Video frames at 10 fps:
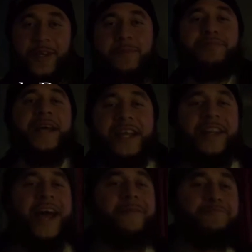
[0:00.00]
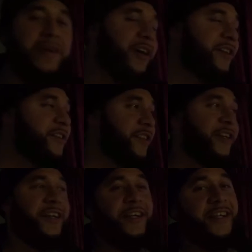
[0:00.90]
read the play like books.
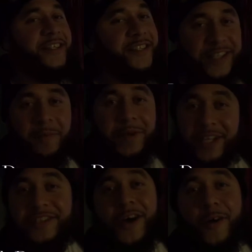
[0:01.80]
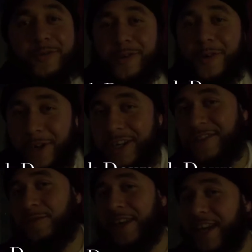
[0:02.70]
Some of these hoes
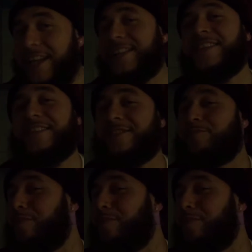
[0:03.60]
crooks. We innocent to